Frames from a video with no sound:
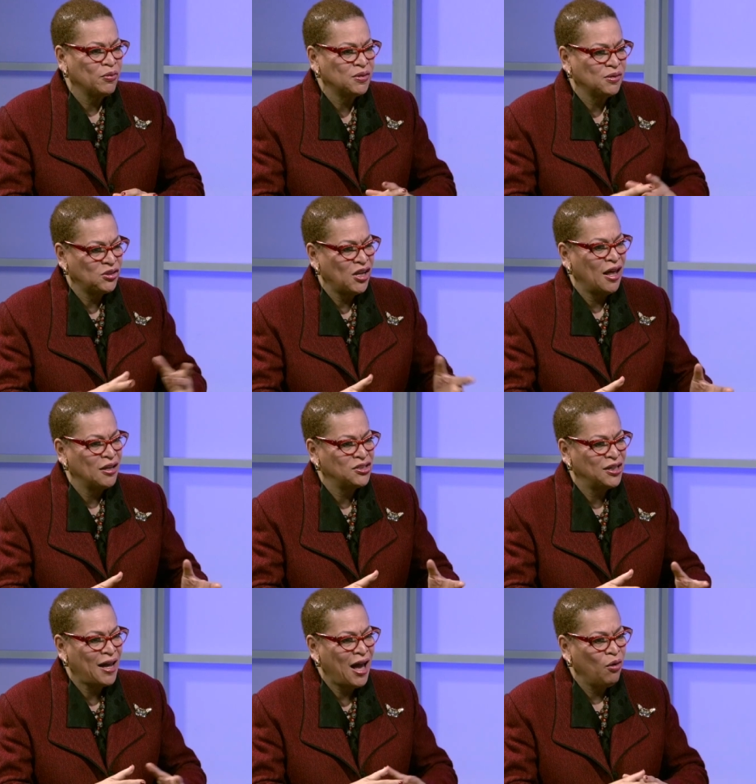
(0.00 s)
was a challenge
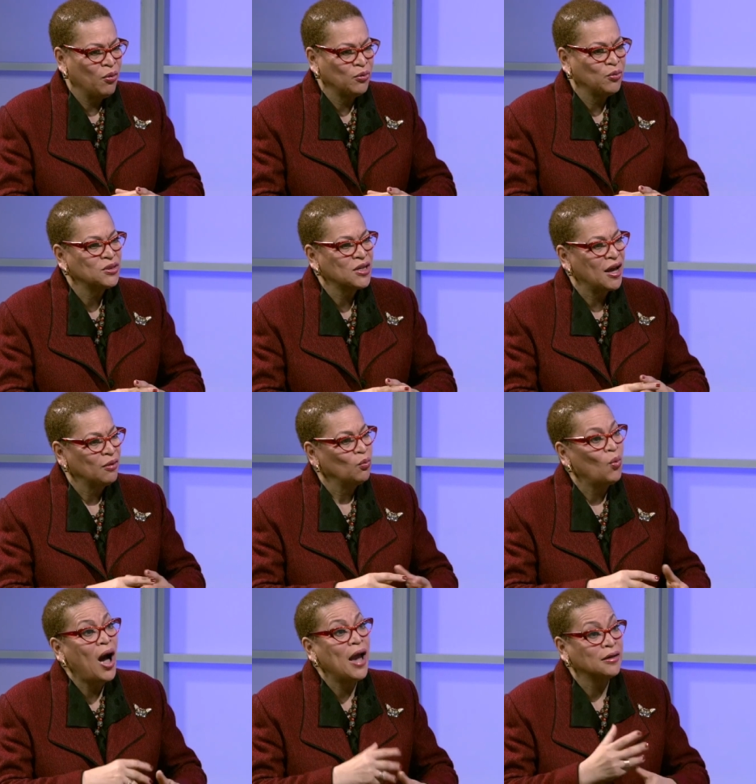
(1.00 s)
at Howard, which got
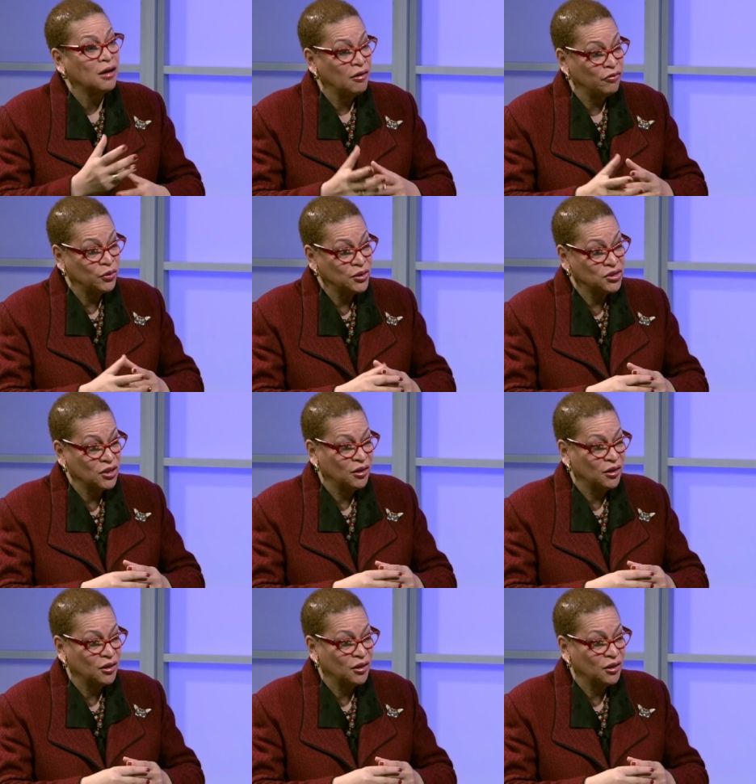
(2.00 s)
wide coverage.